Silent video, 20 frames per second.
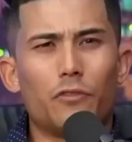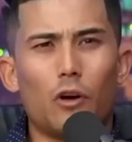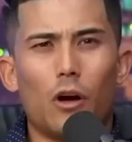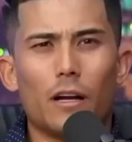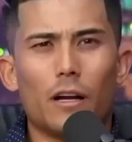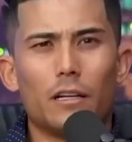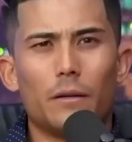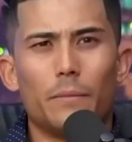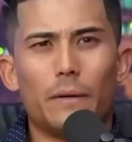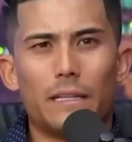of
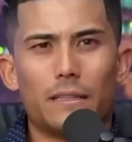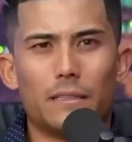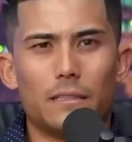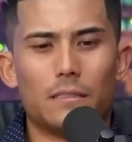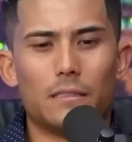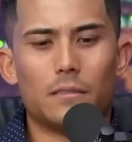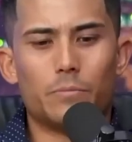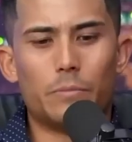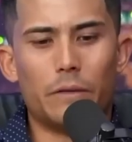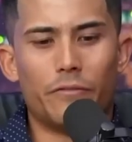talking about
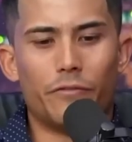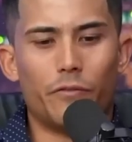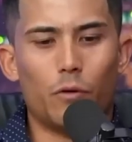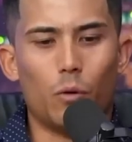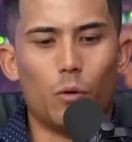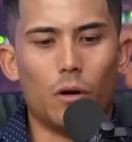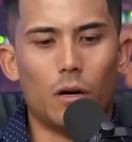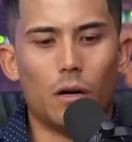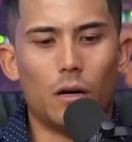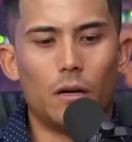this
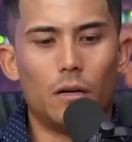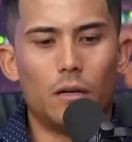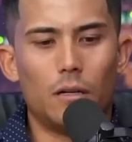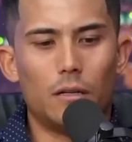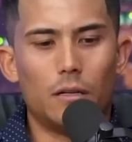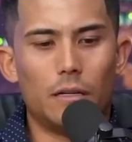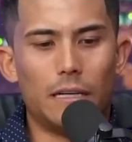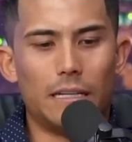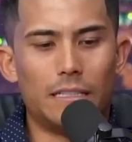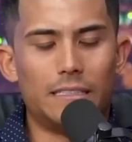before
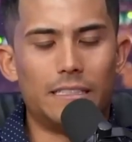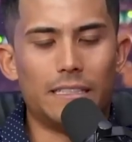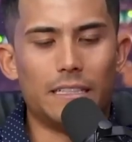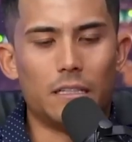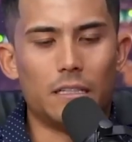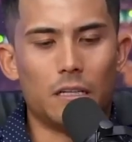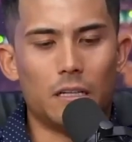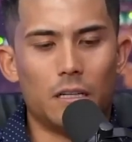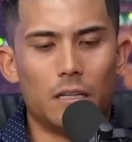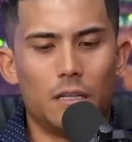at
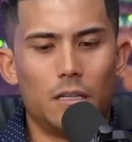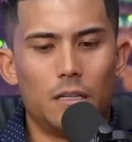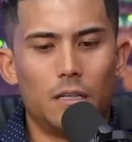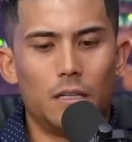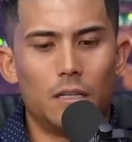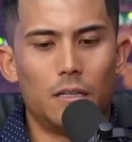dinner,